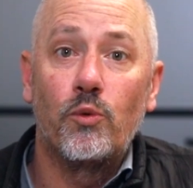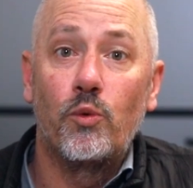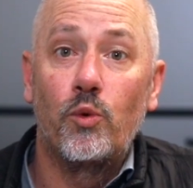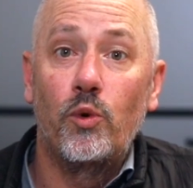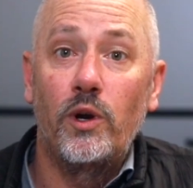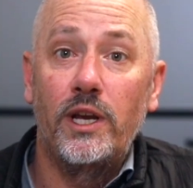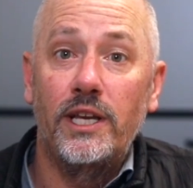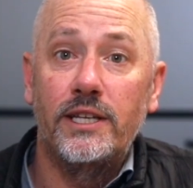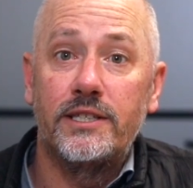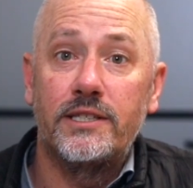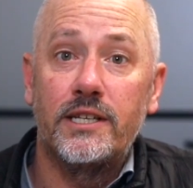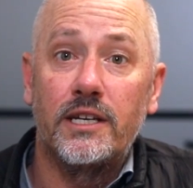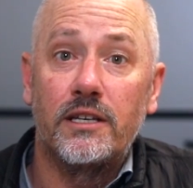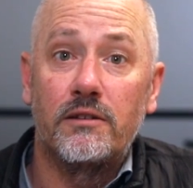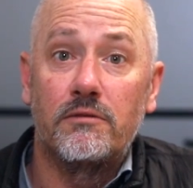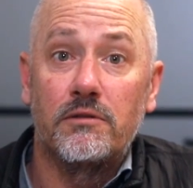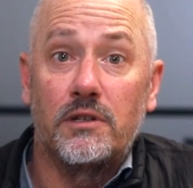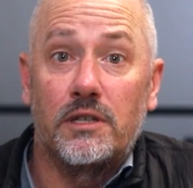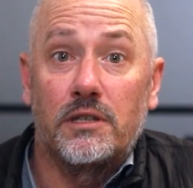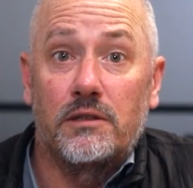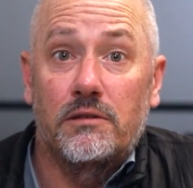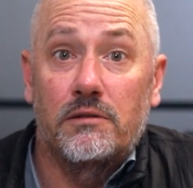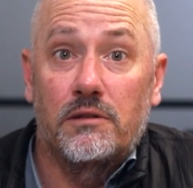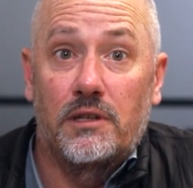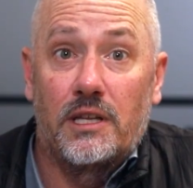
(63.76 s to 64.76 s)
we said,
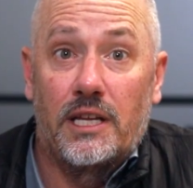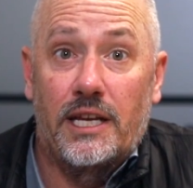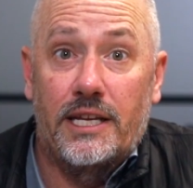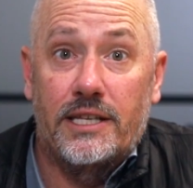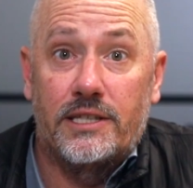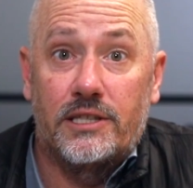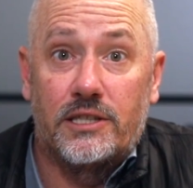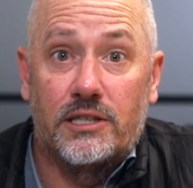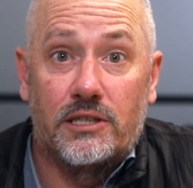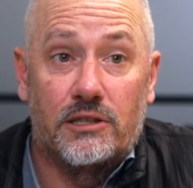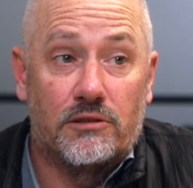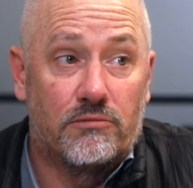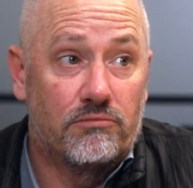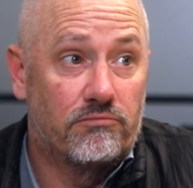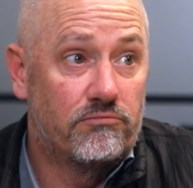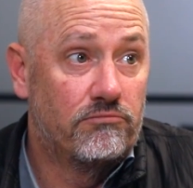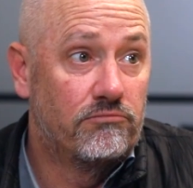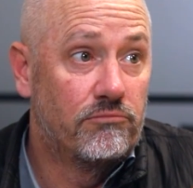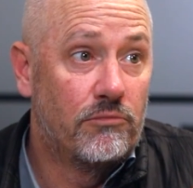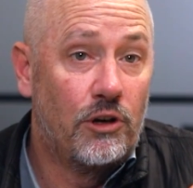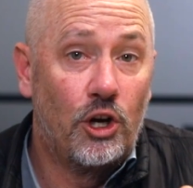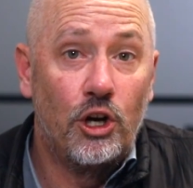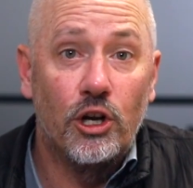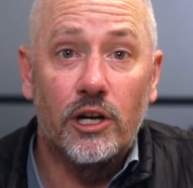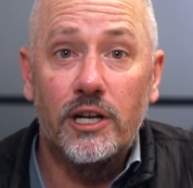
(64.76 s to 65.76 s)
well, let's
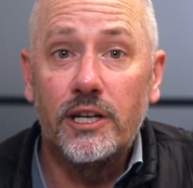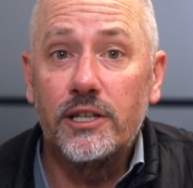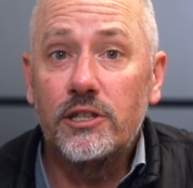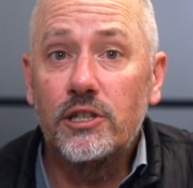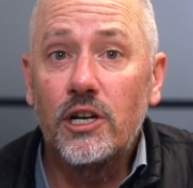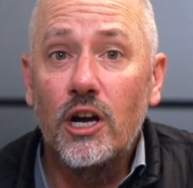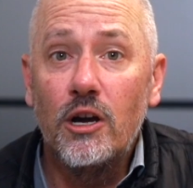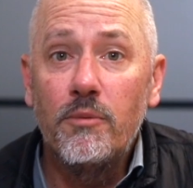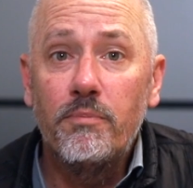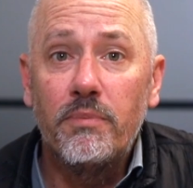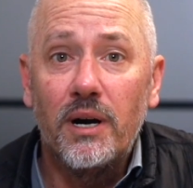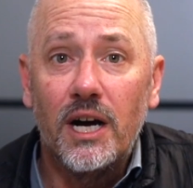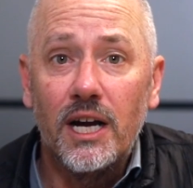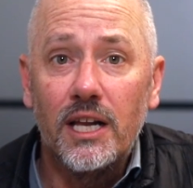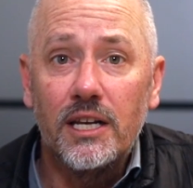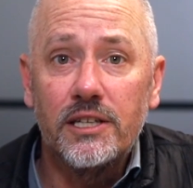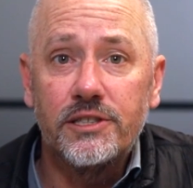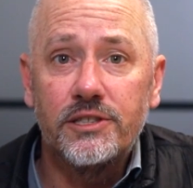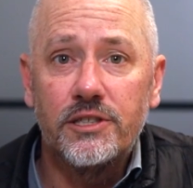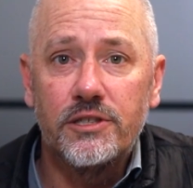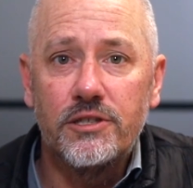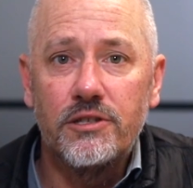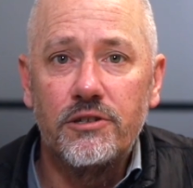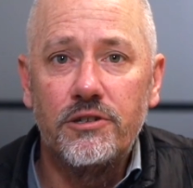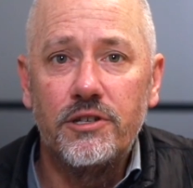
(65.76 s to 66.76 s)
look at
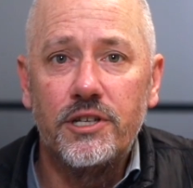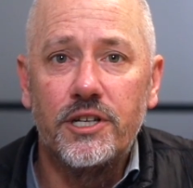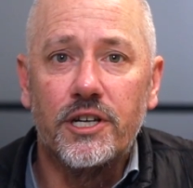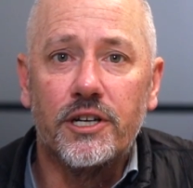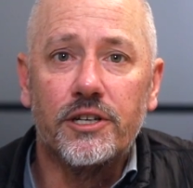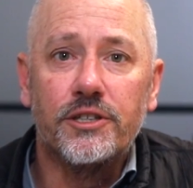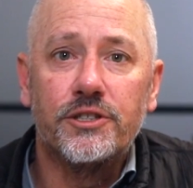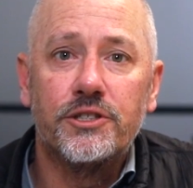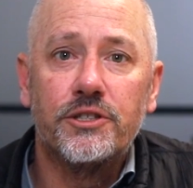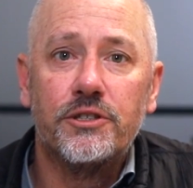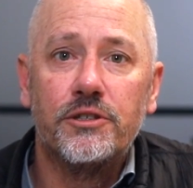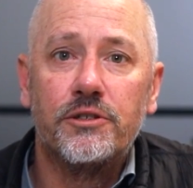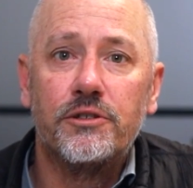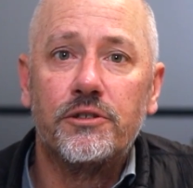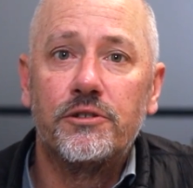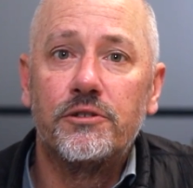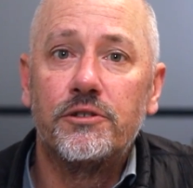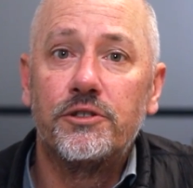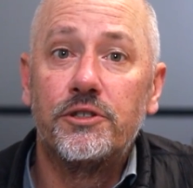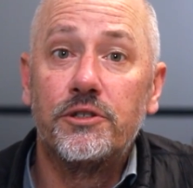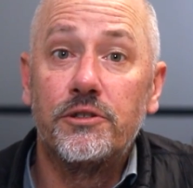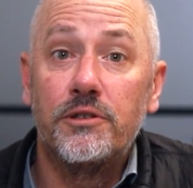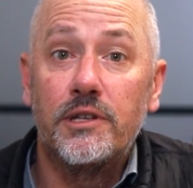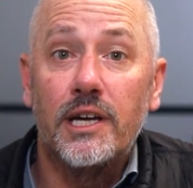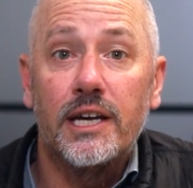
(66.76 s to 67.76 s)
Copilot Studio to
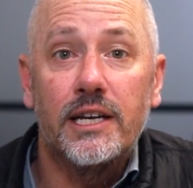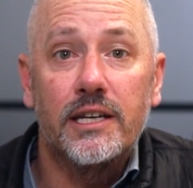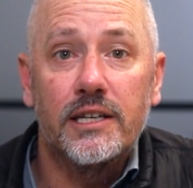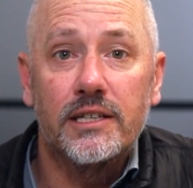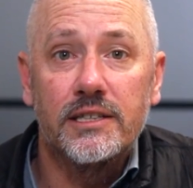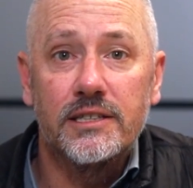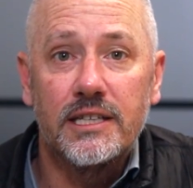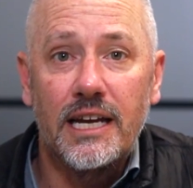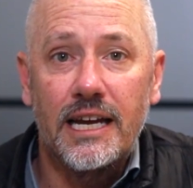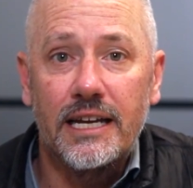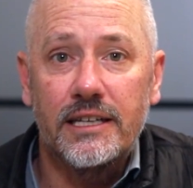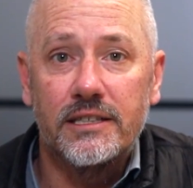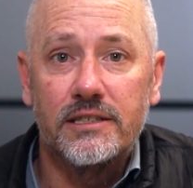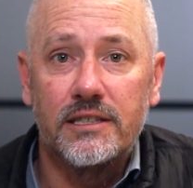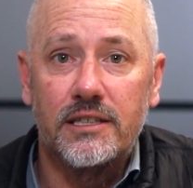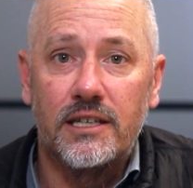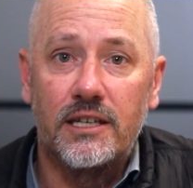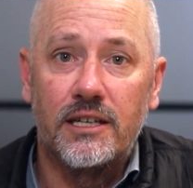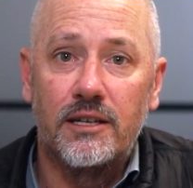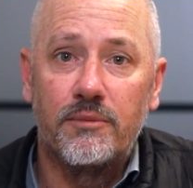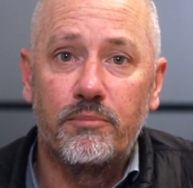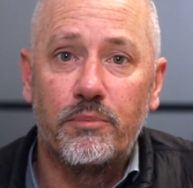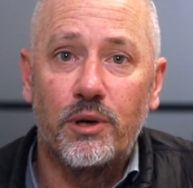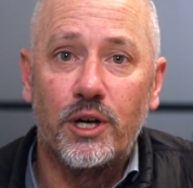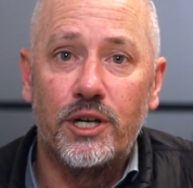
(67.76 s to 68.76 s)
do that exact
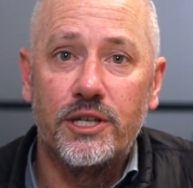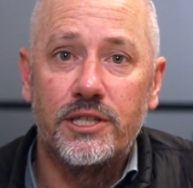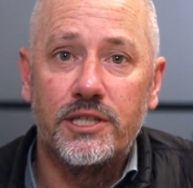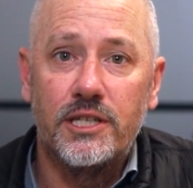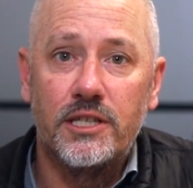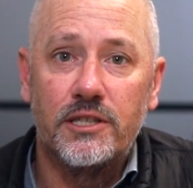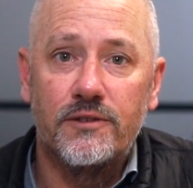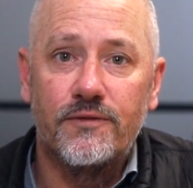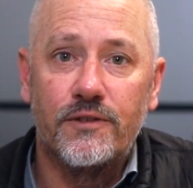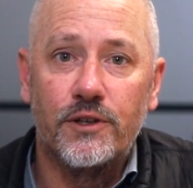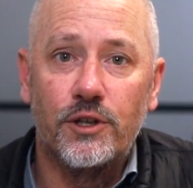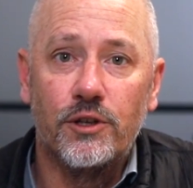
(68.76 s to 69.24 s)
process for